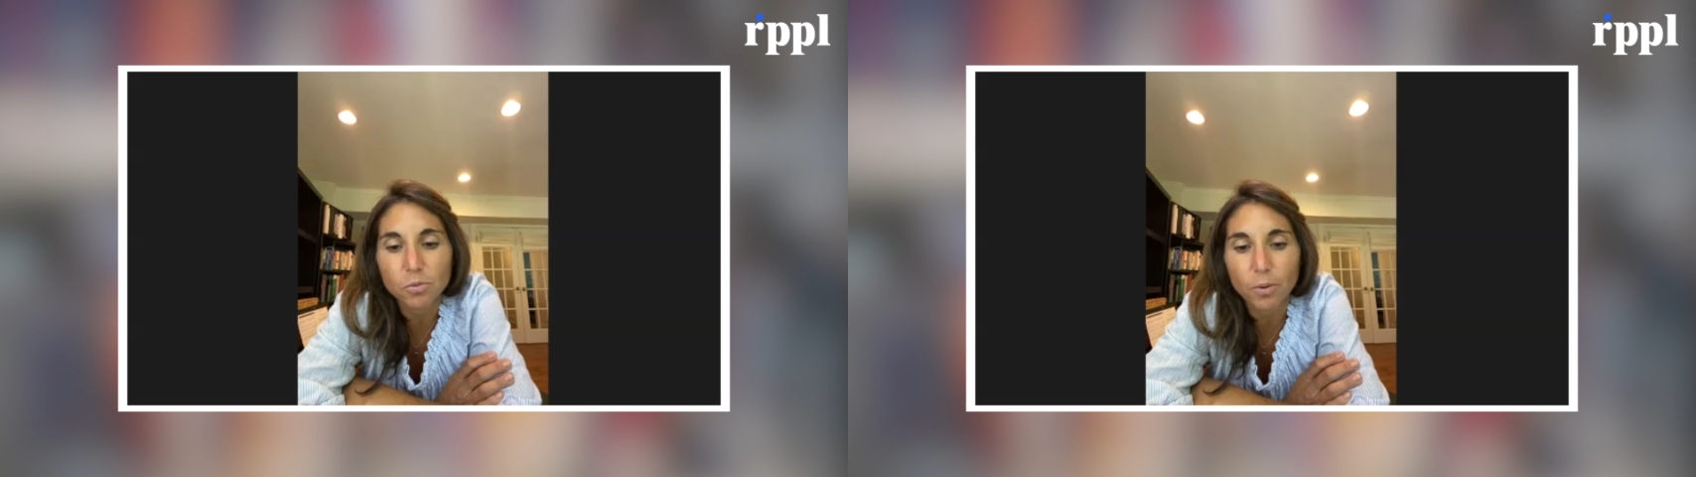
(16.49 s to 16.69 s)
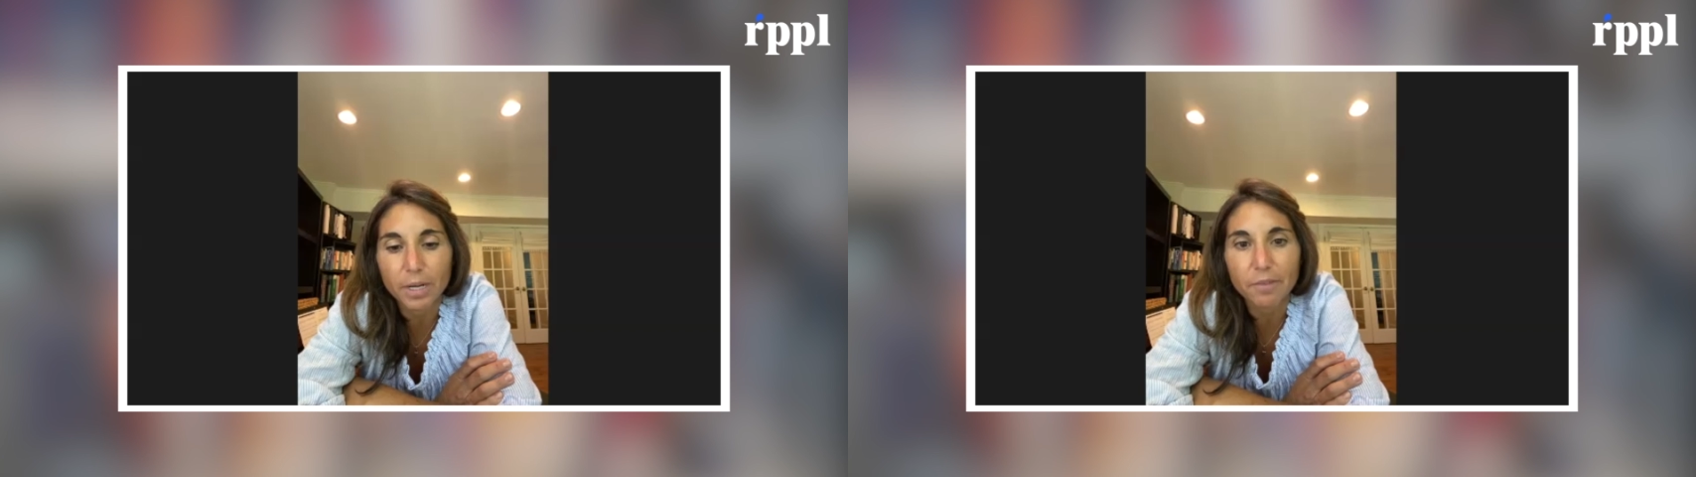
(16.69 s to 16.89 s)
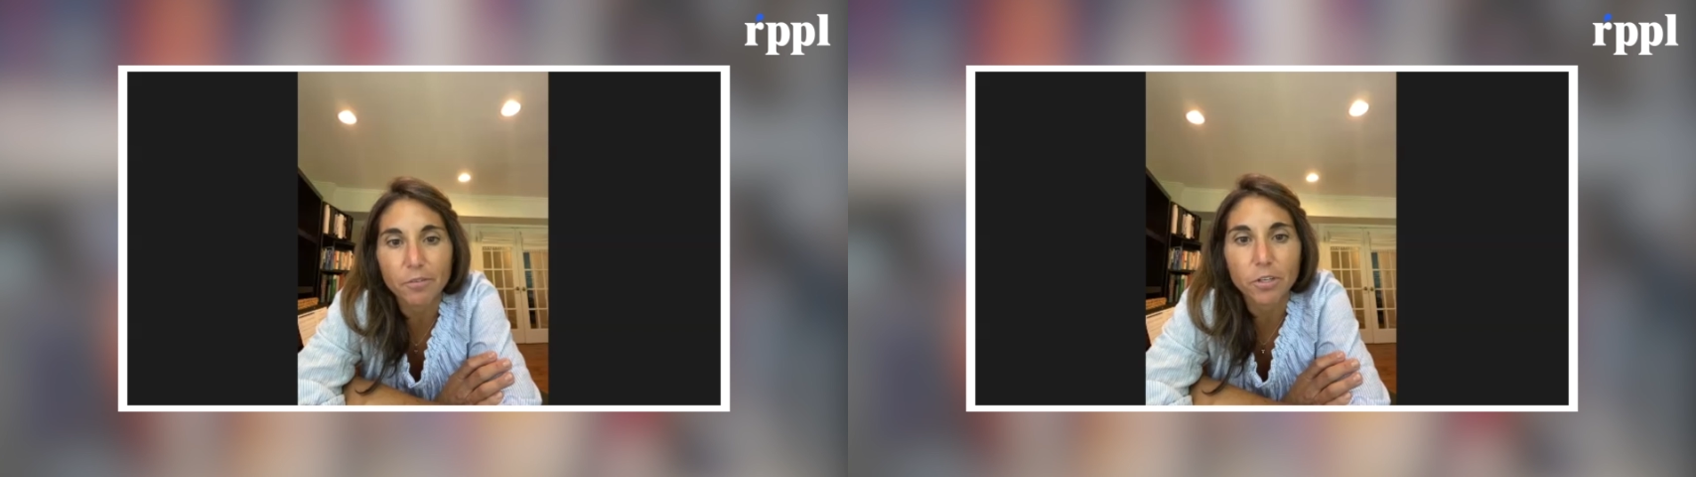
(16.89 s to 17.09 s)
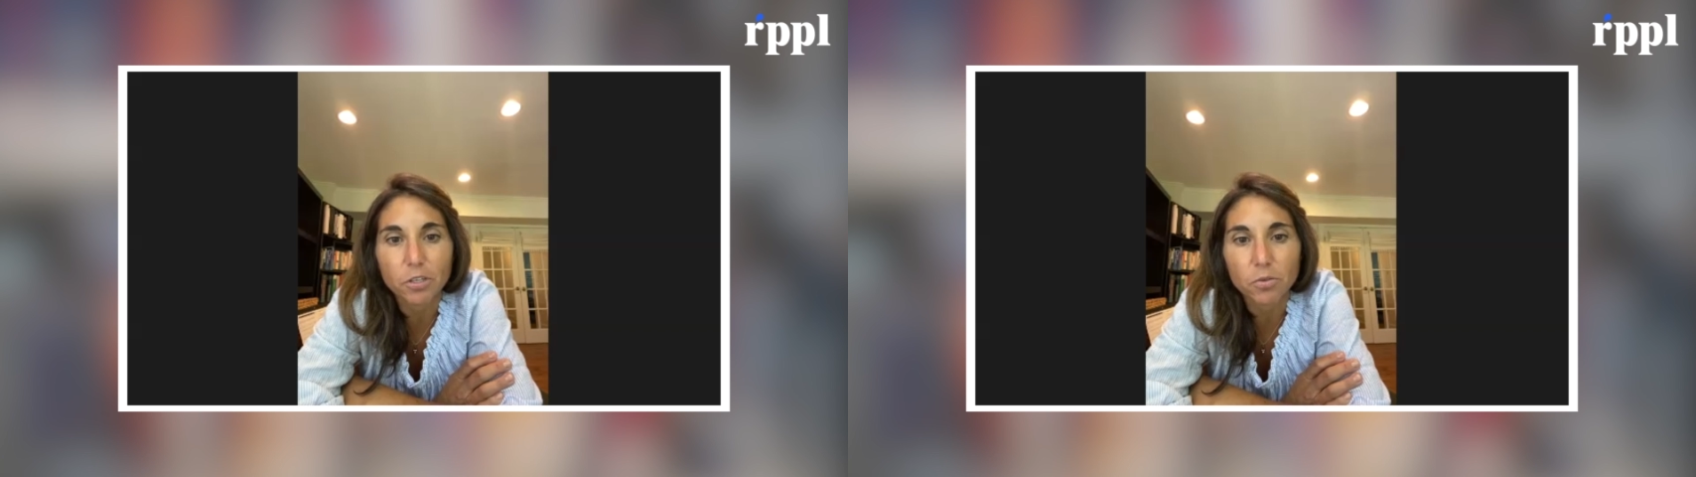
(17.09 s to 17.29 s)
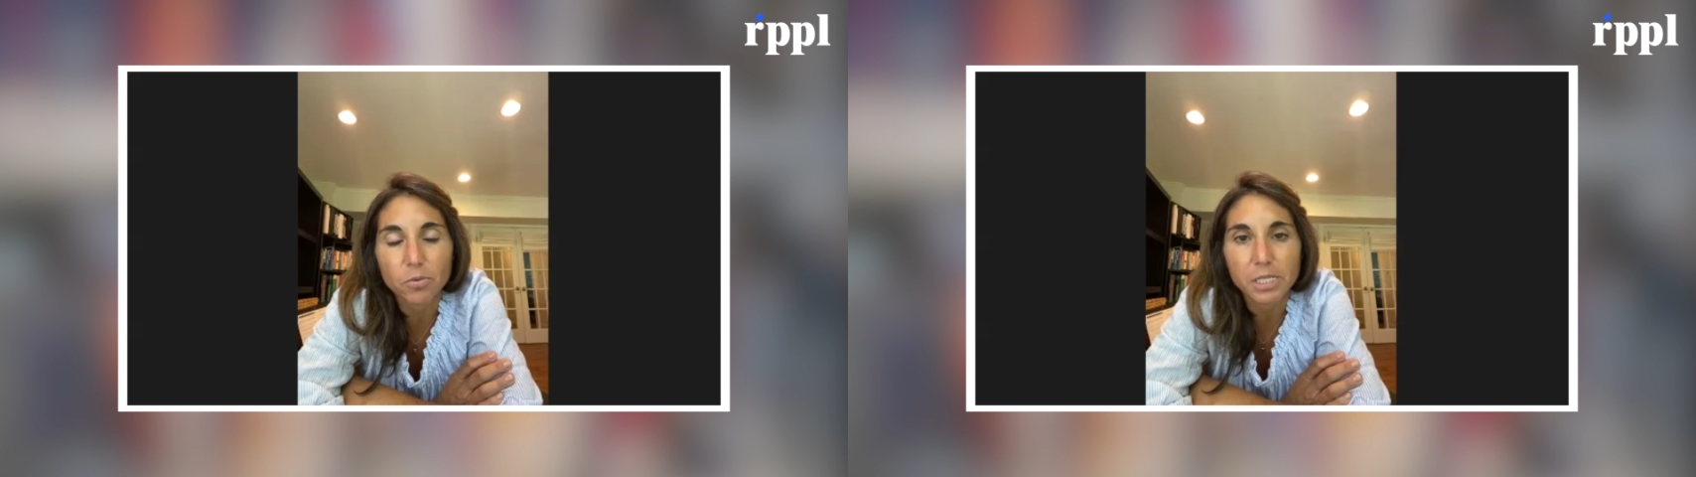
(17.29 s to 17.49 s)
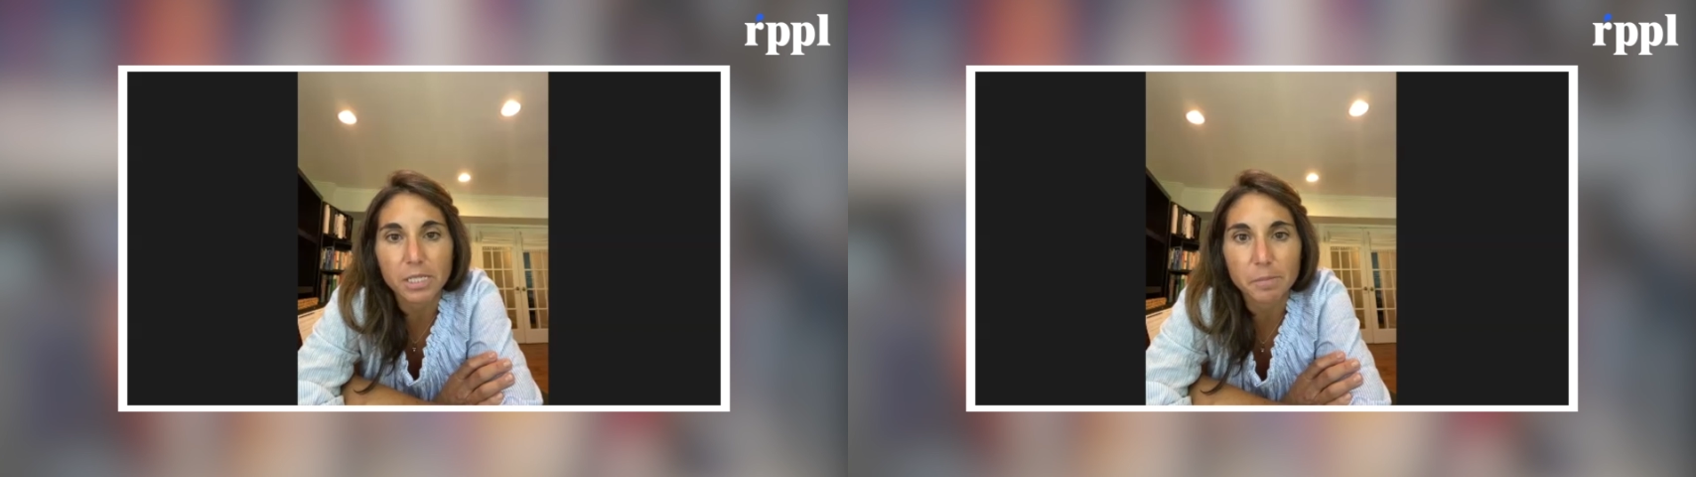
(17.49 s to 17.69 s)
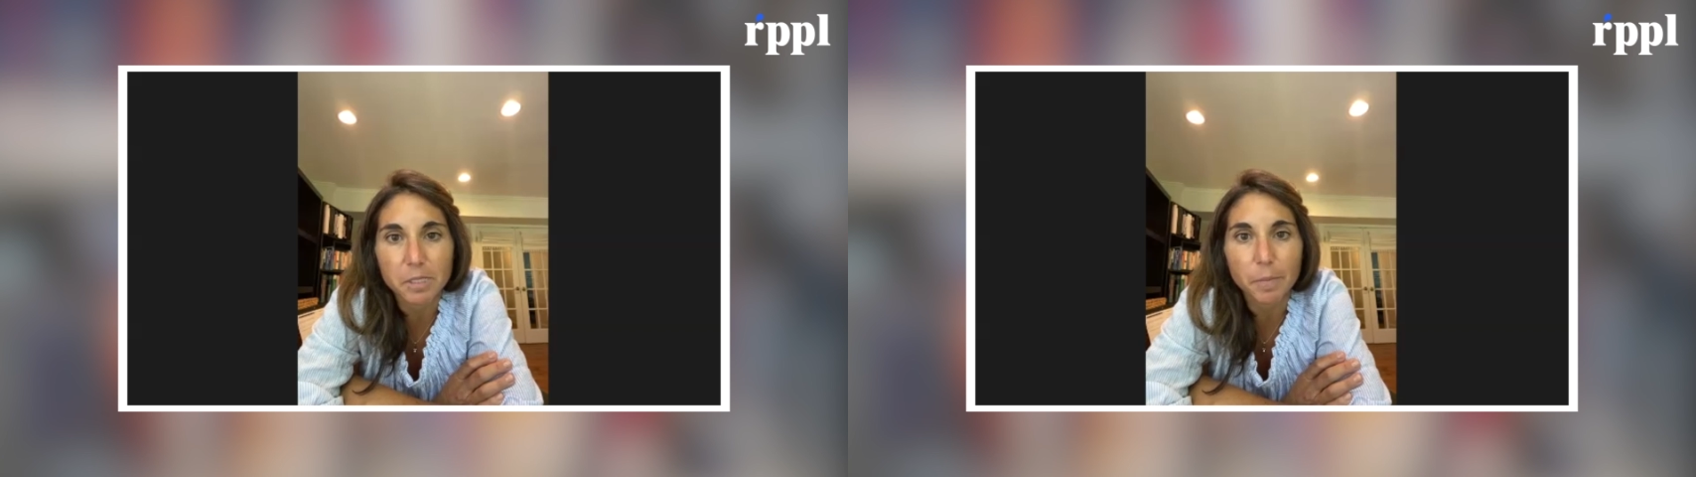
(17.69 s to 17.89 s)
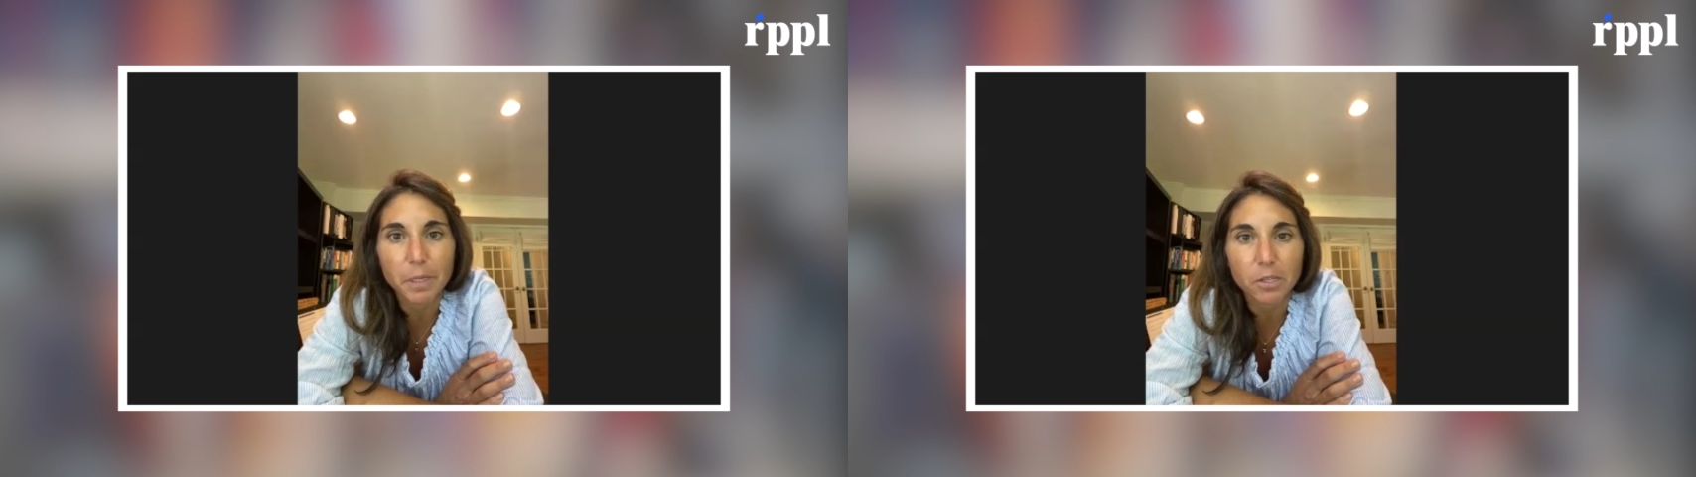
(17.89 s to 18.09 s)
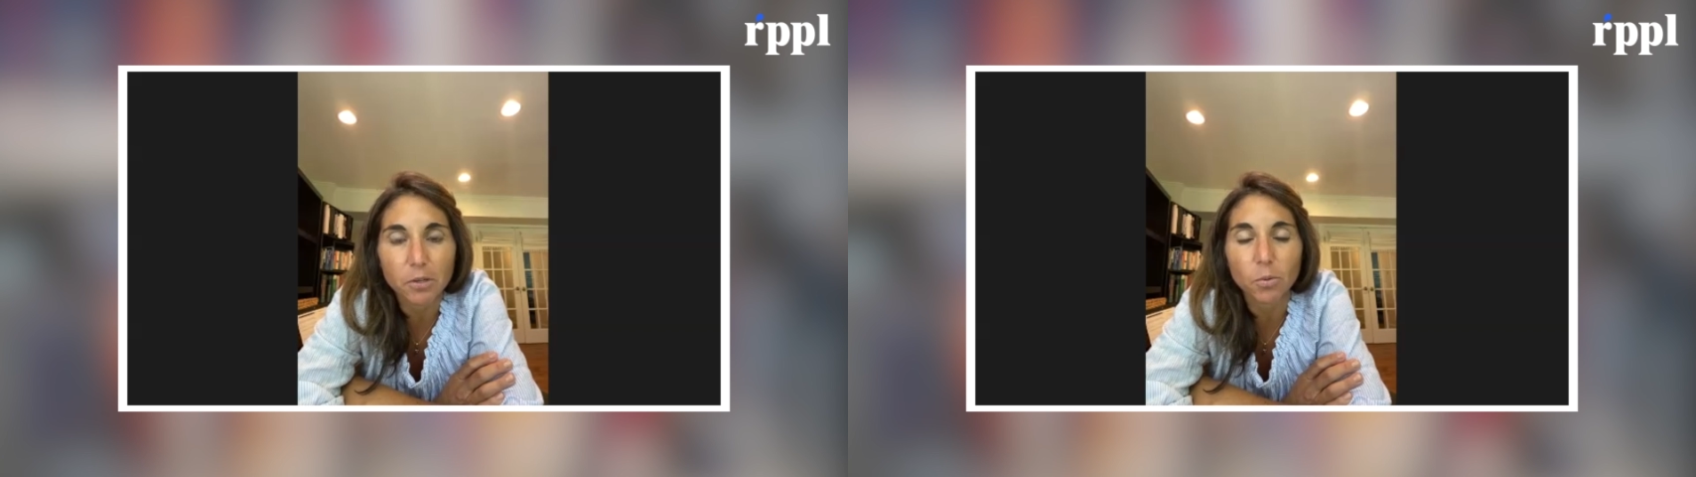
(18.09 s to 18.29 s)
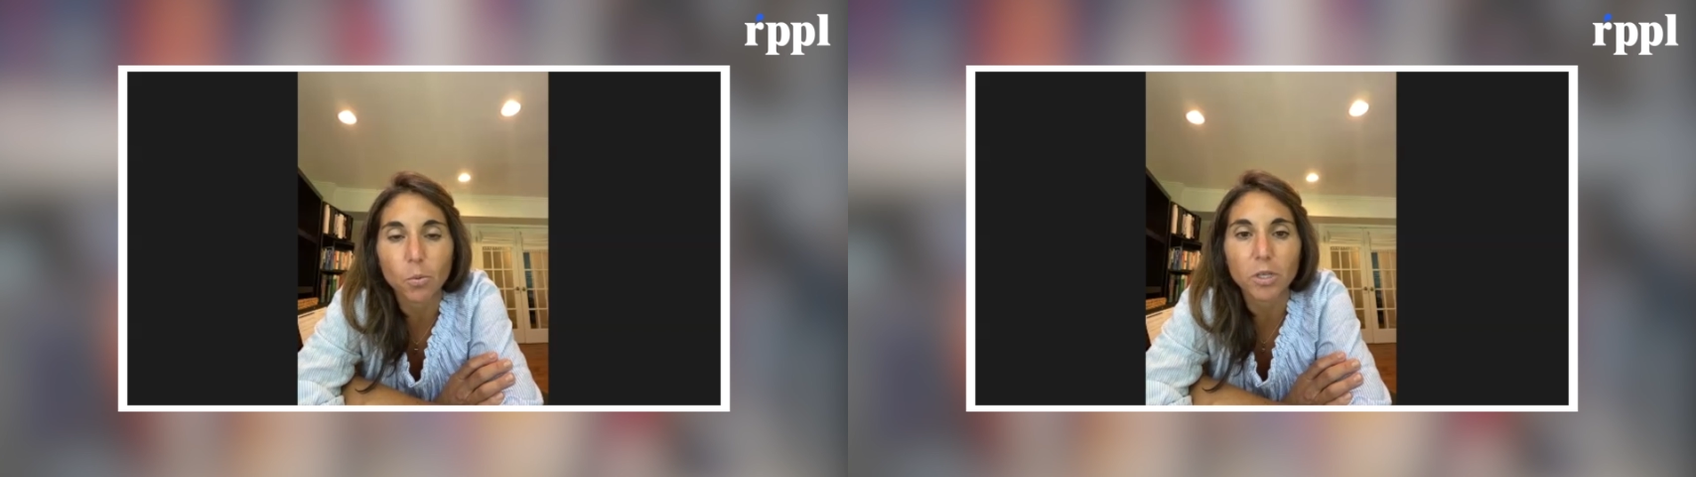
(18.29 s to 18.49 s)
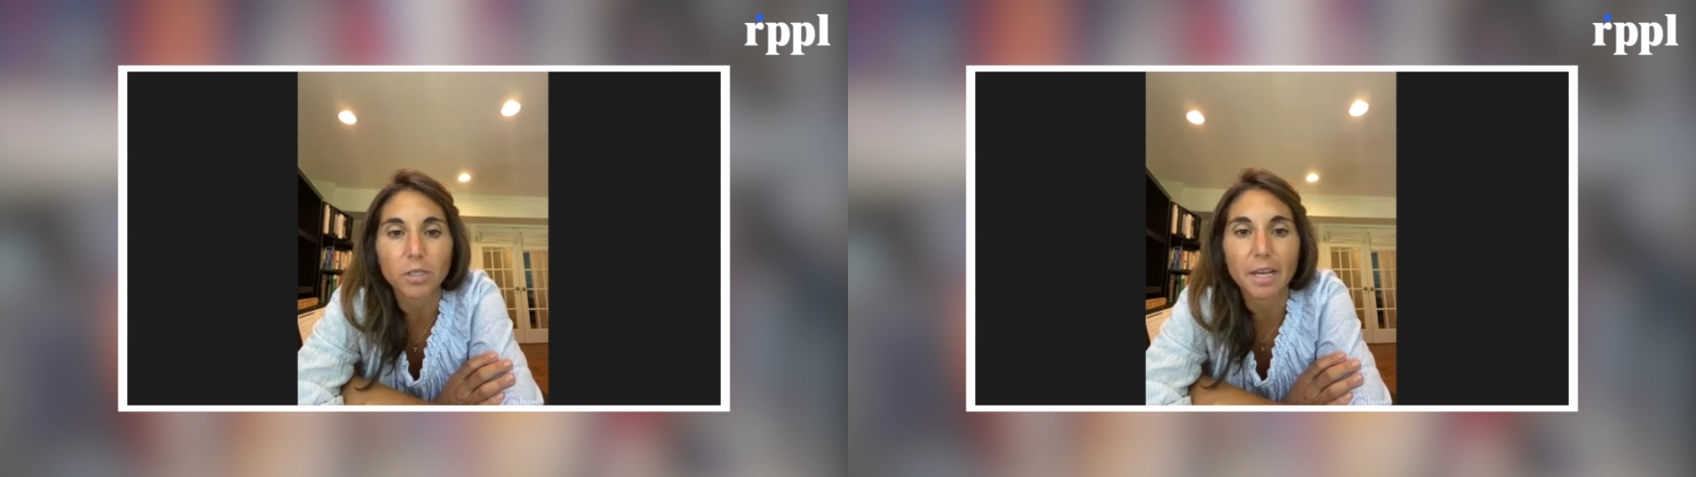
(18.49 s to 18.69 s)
whatever you deem to be your work-life